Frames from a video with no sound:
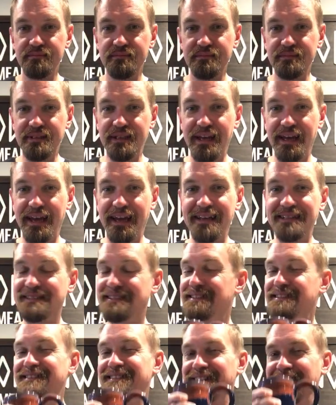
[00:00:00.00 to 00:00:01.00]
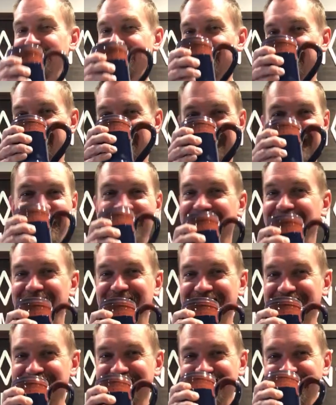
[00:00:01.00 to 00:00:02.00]
Yes, I love
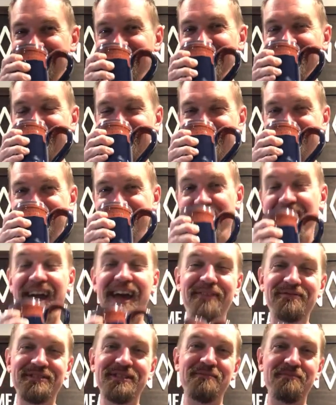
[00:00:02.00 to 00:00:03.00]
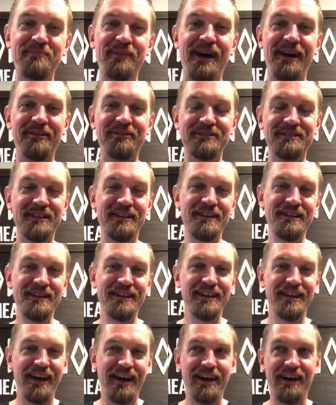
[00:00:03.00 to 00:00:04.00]
it. Love it. I have some bottles.
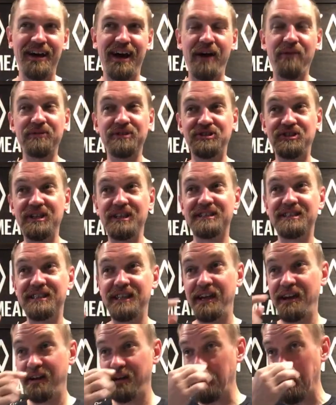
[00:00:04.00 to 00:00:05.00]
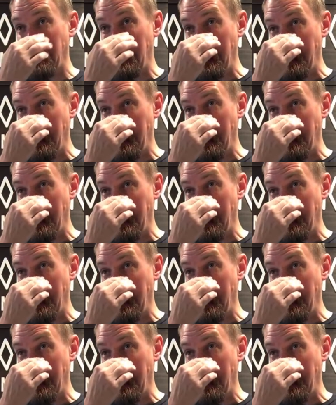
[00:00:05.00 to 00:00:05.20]
I was just there